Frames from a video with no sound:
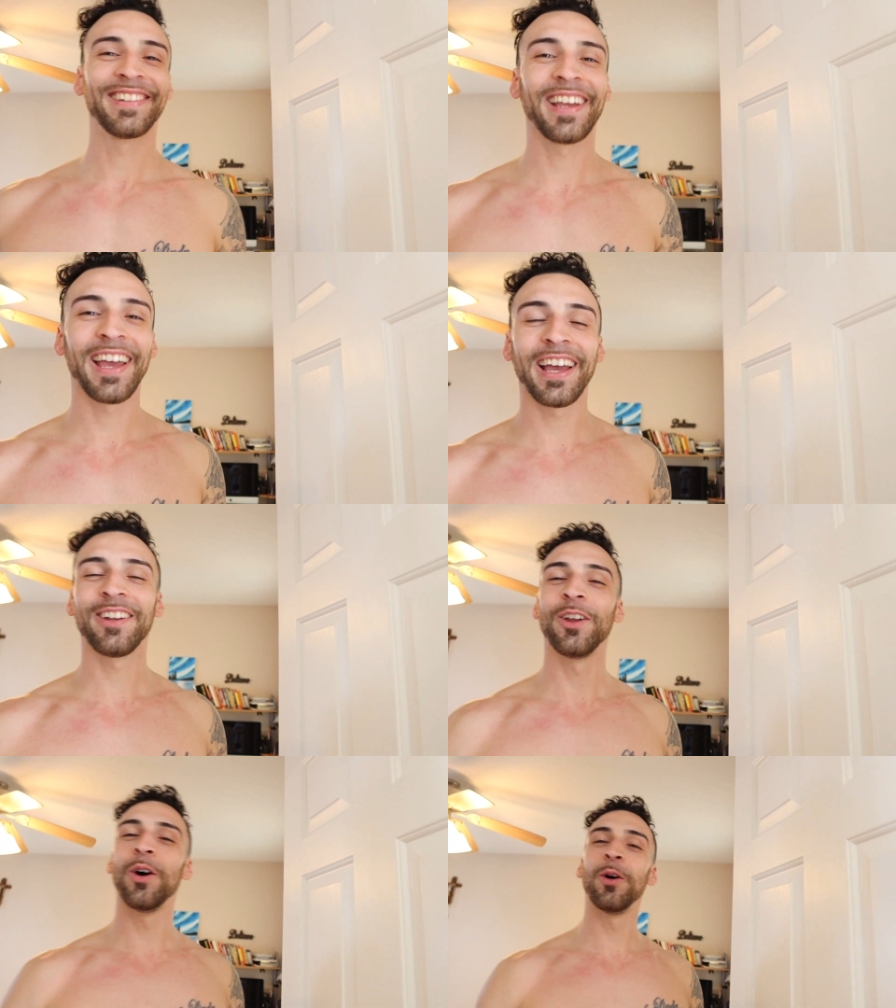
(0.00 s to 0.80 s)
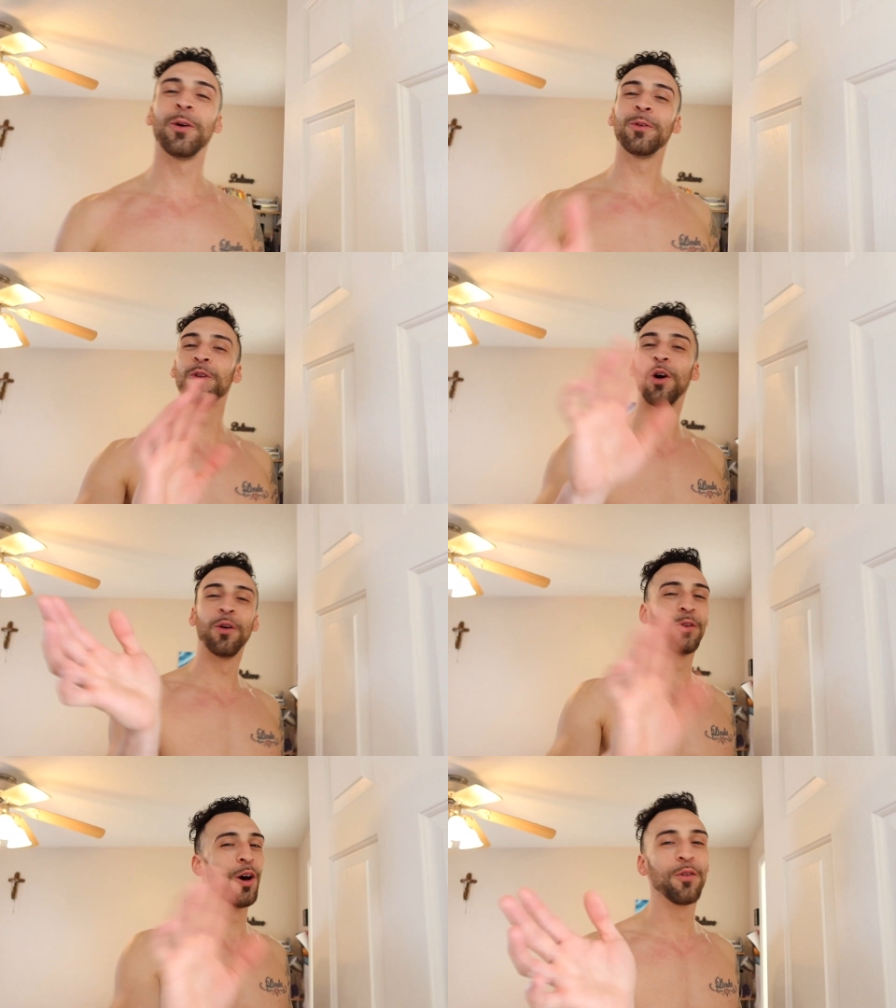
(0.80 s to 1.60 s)
no, yeah, no, Chris and
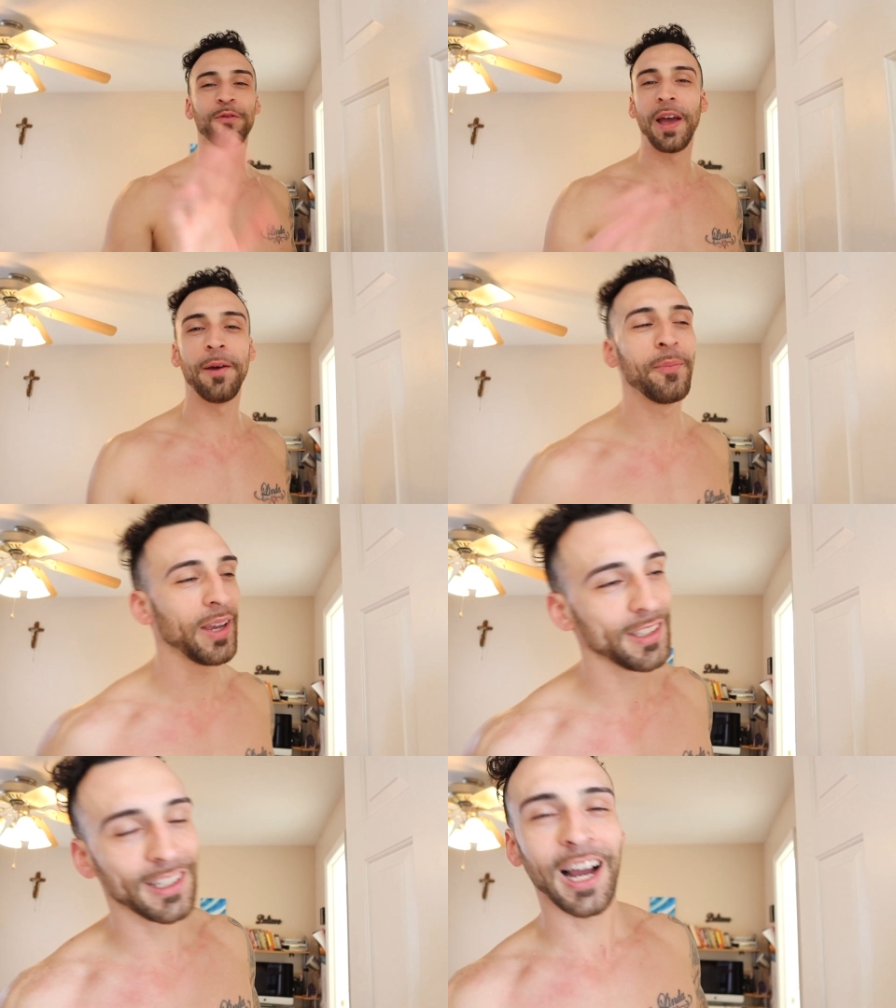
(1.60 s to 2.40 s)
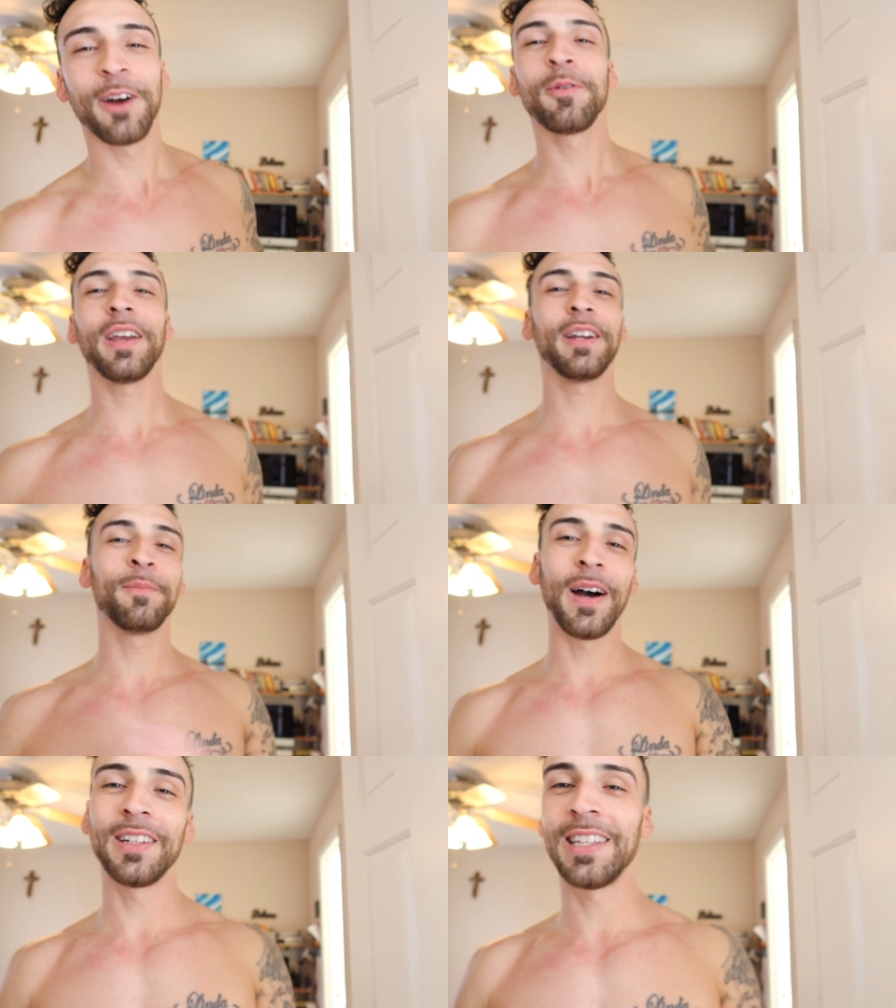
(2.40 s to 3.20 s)
Crystal. No fan page, guy. We ain't
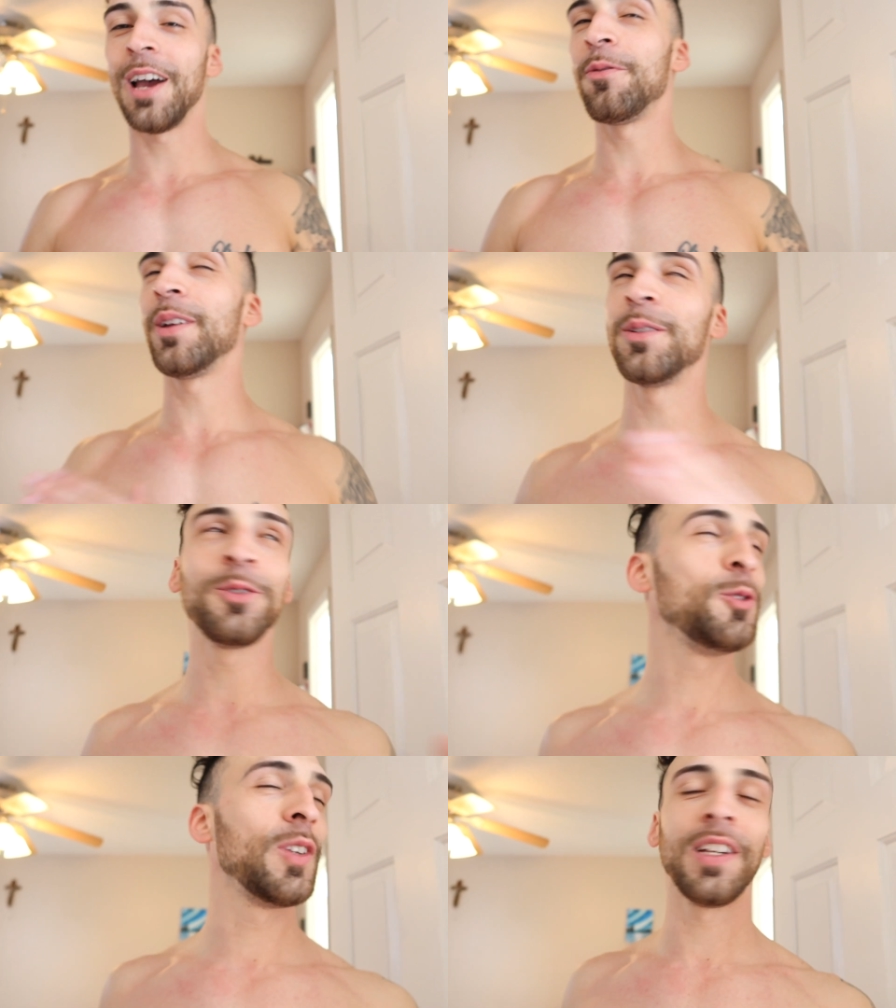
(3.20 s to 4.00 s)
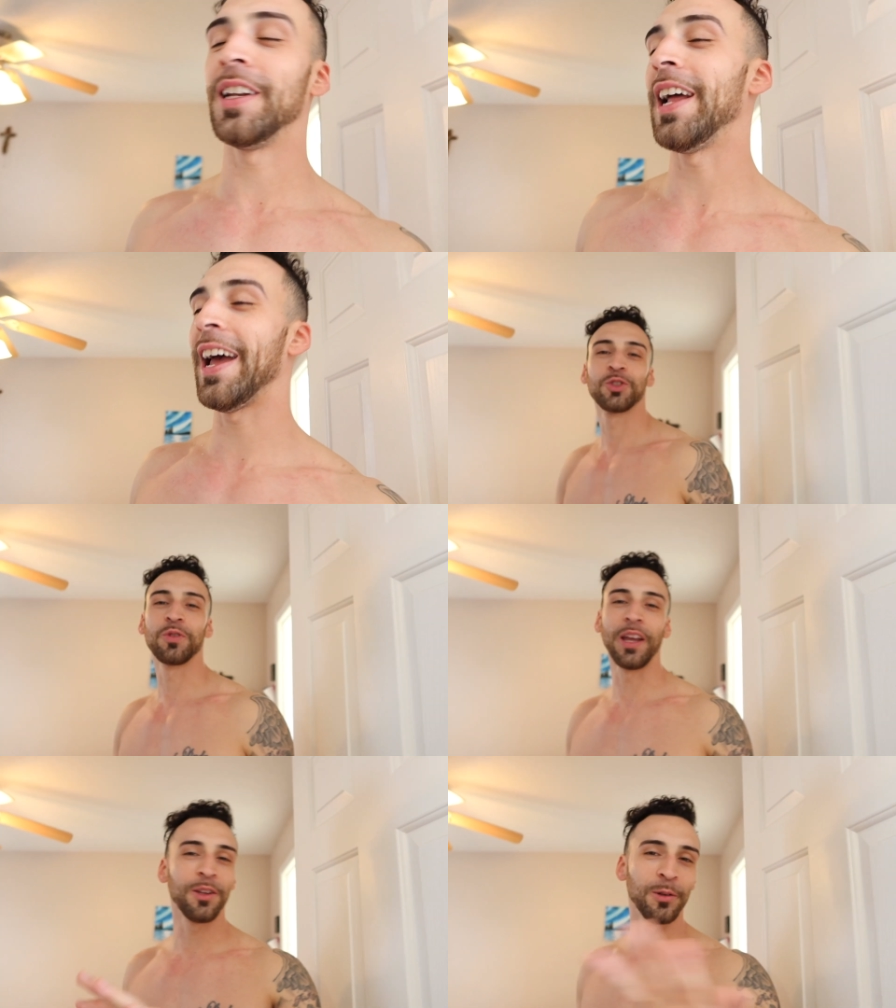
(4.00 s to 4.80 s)
about that. We don't do none of that.
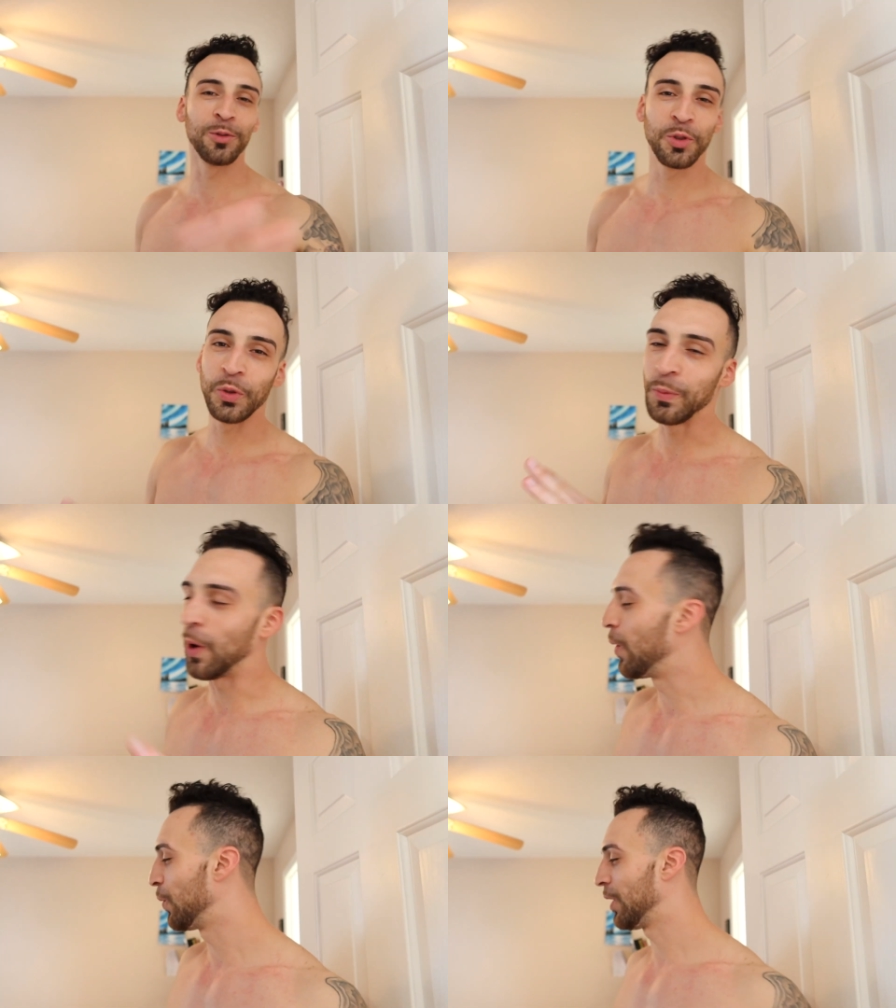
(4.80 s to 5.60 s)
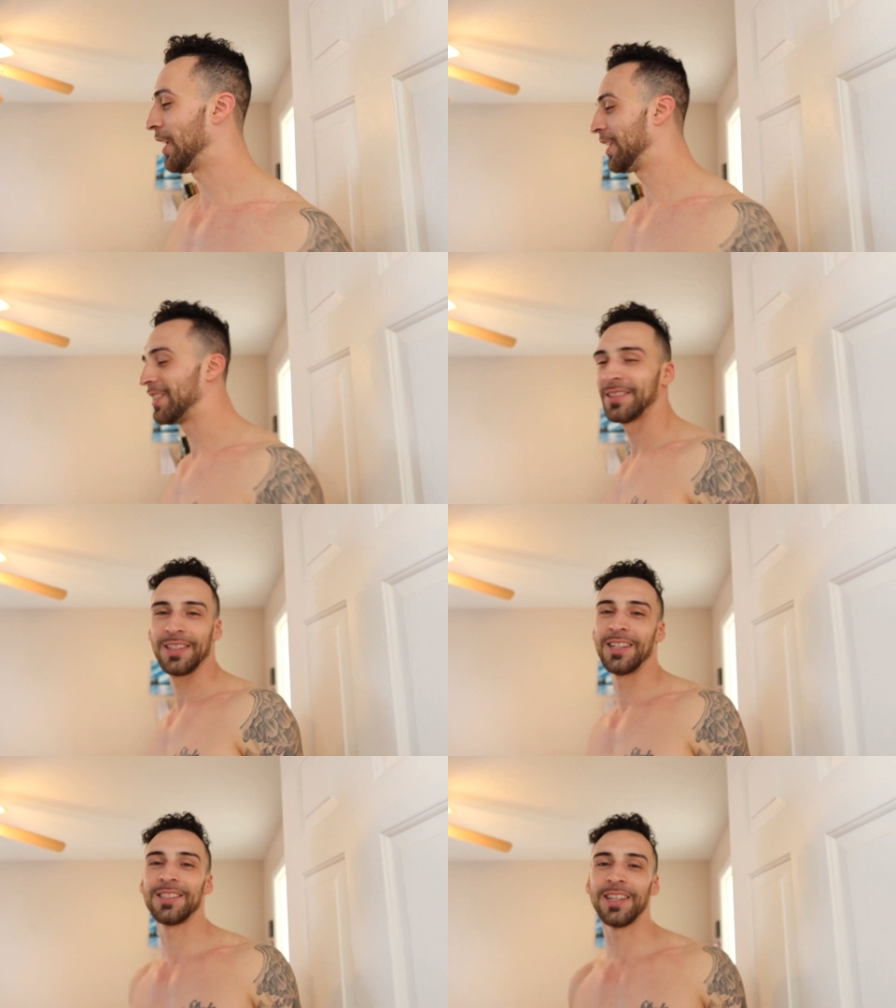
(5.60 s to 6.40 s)
Straight YouTube only.
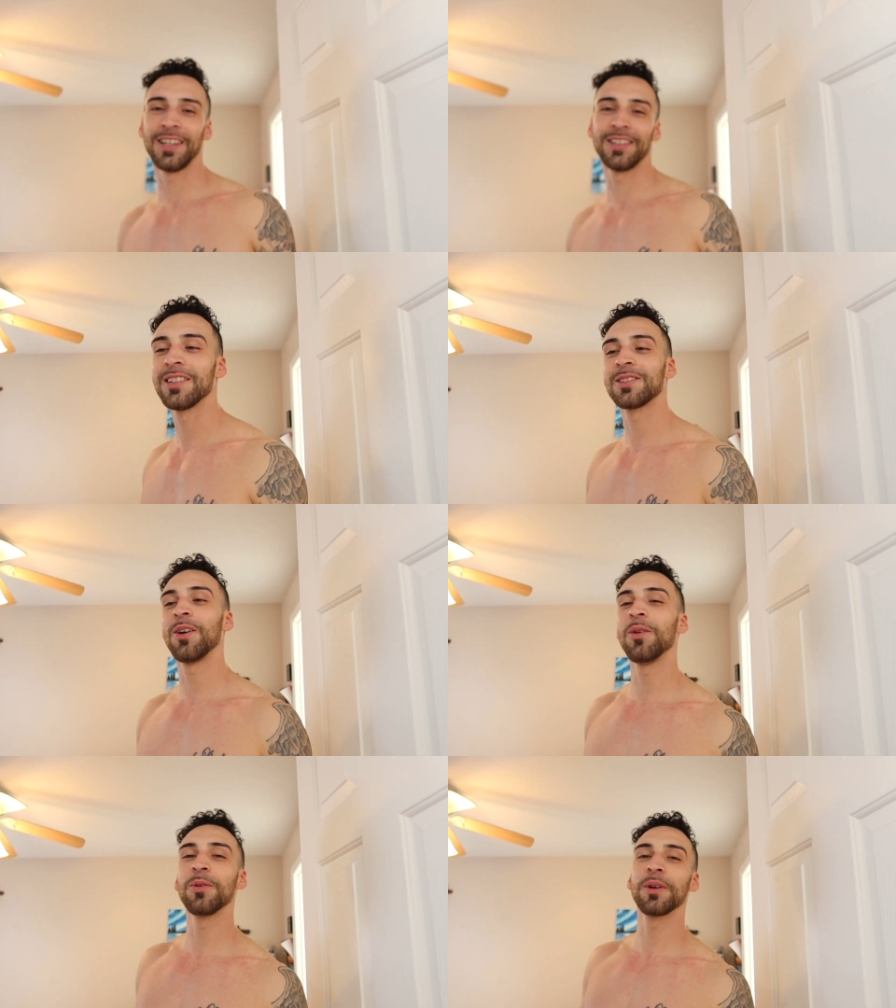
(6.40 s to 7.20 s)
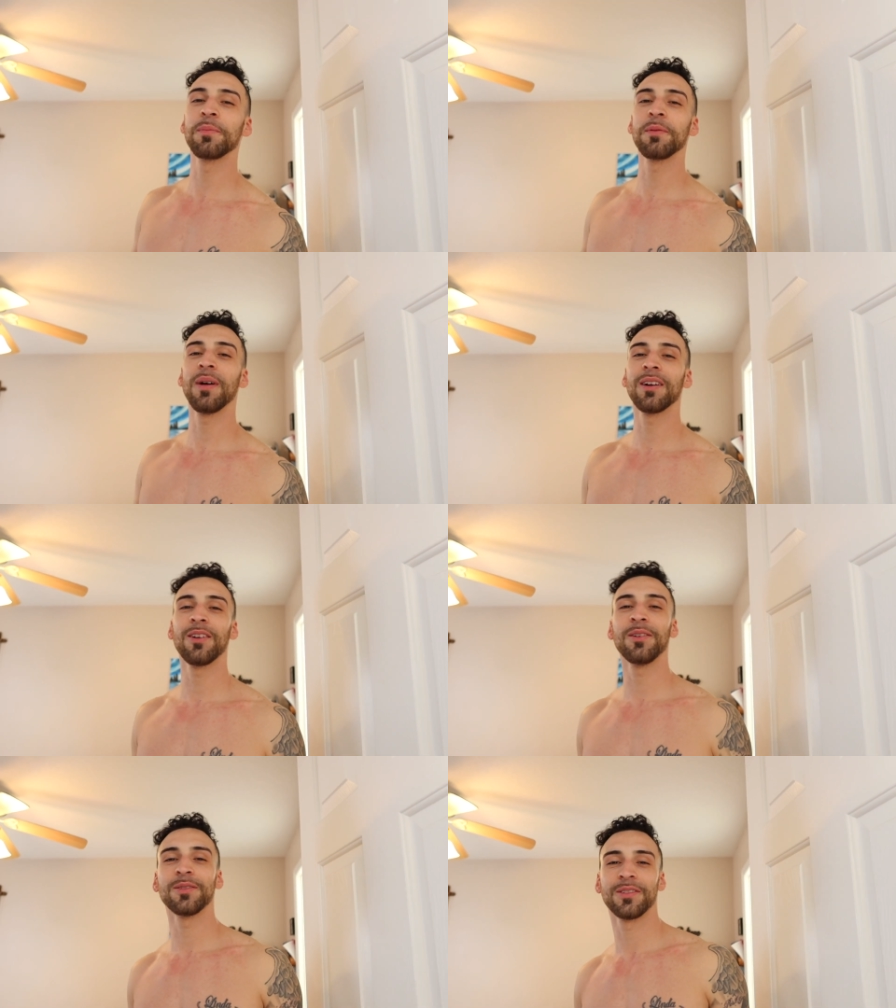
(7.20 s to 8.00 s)
That's it. Let's go. Give me my
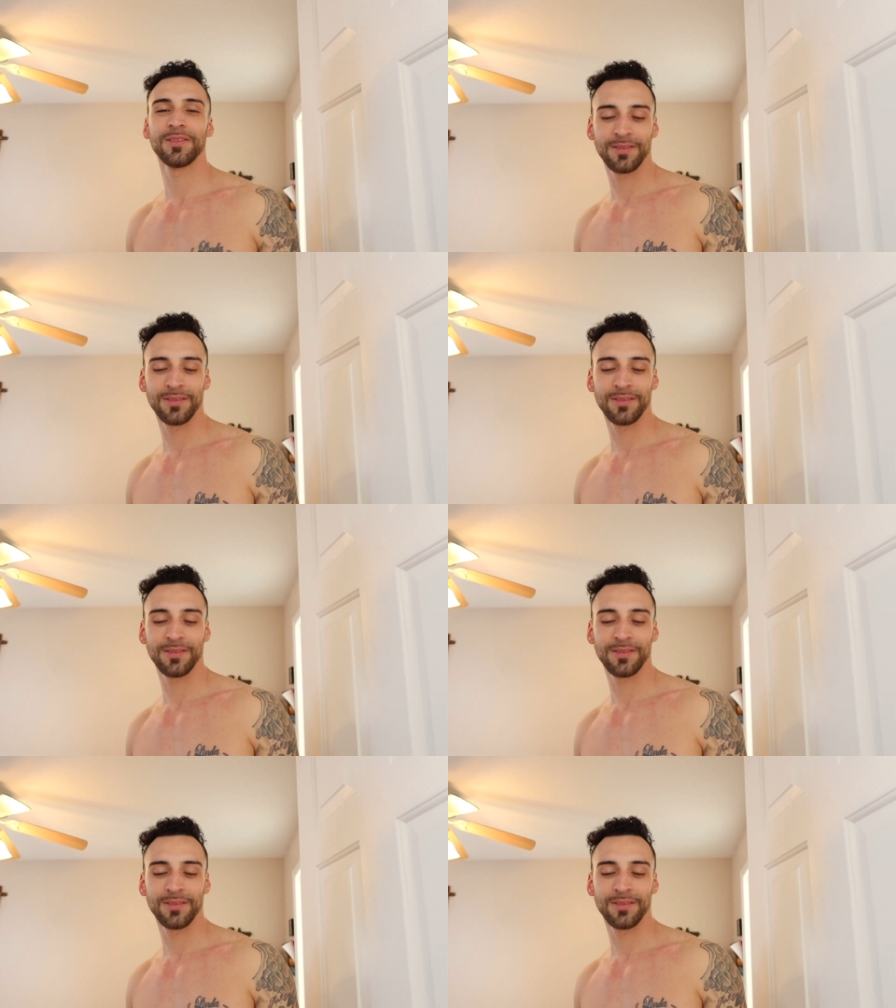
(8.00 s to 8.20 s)
clothes.